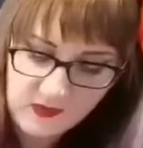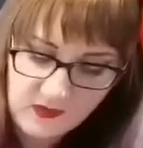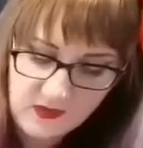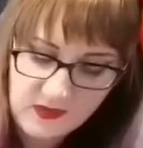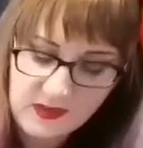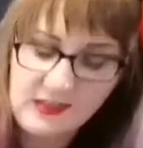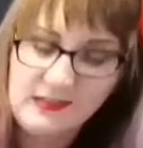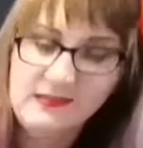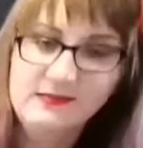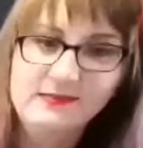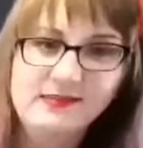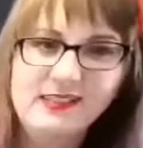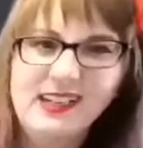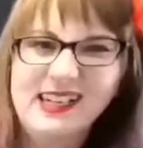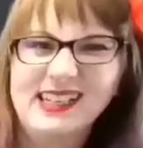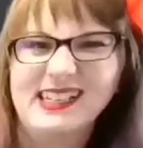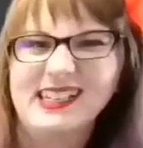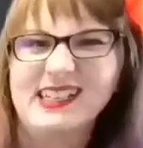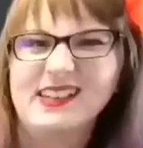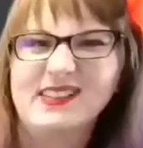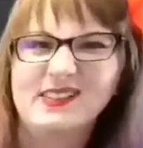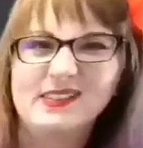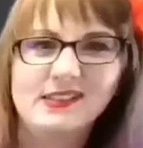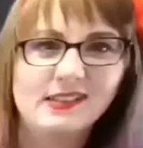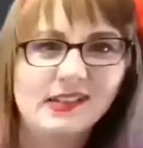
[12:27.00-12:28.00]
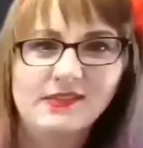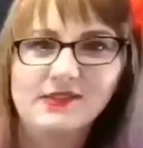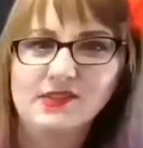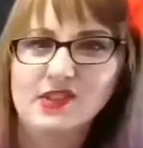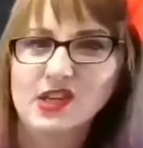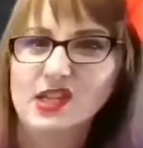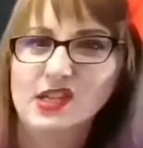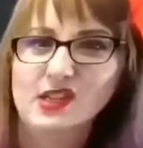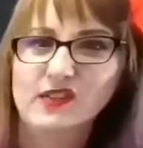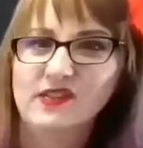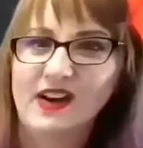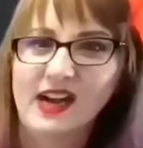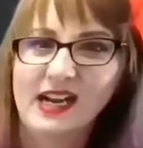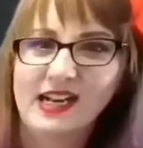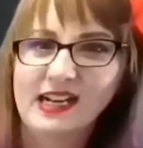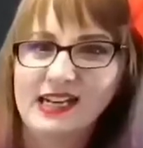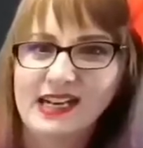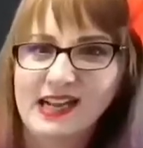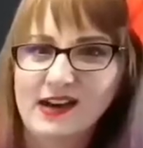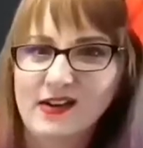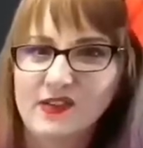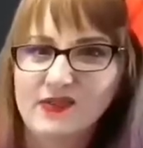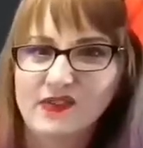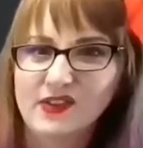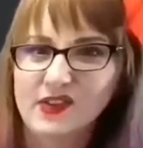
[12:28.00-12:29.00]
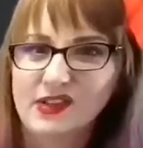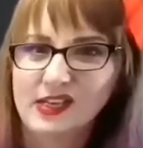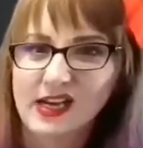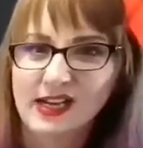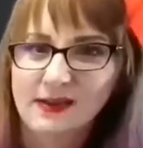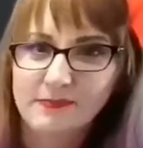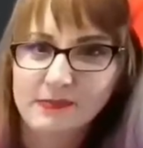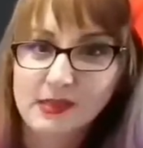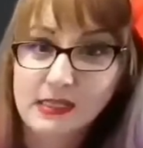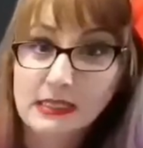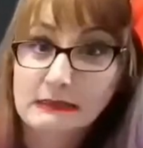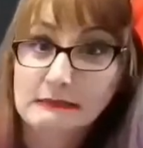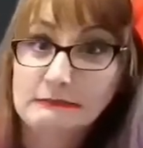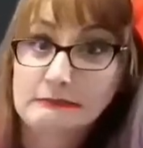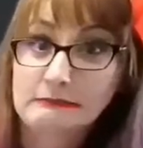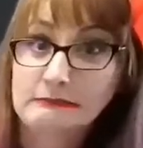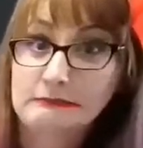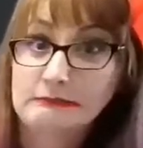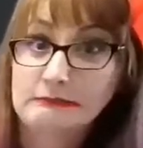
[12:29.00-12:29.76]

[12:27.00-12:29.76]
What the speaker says: Well, I do. I've justified it now a few times.